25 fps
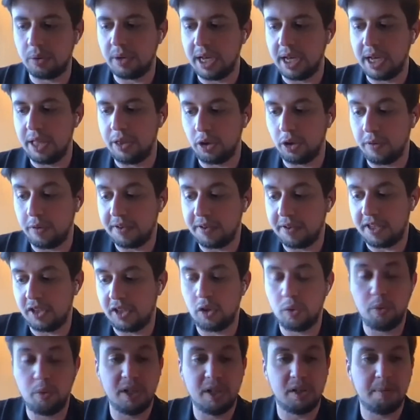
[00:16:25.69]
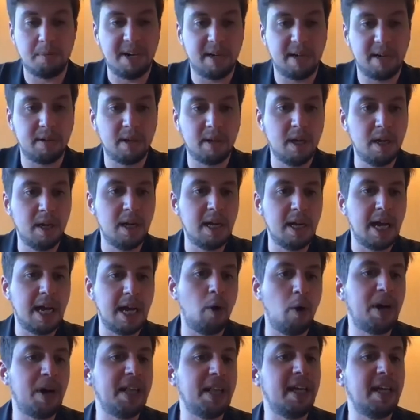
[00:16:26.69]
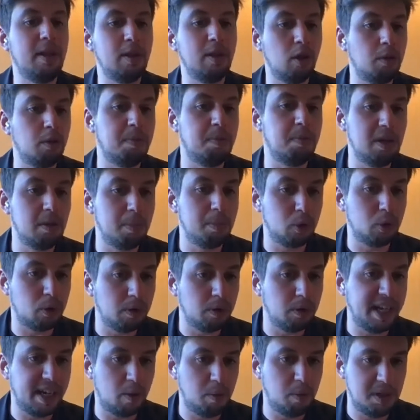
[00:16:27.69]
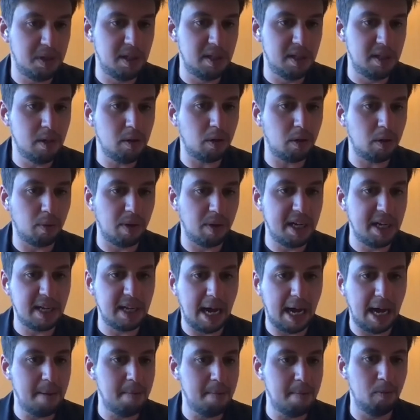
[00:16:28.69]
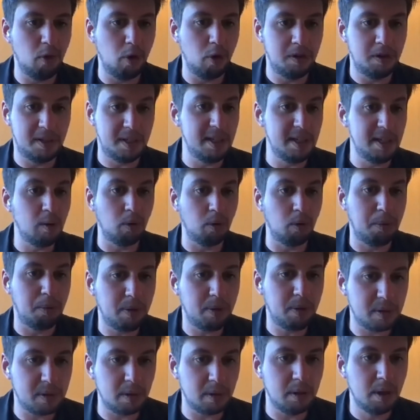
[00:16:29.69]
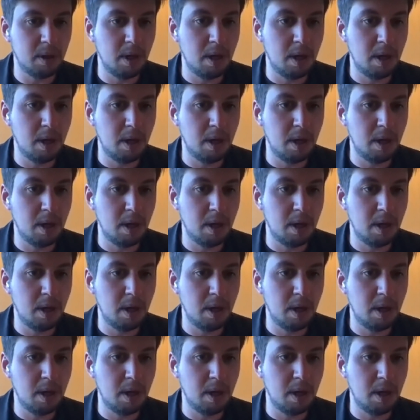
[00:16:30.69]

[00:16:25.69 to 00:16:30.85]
and the conversation was about how can I not be a bottleneck within the org, right? I'm a single person.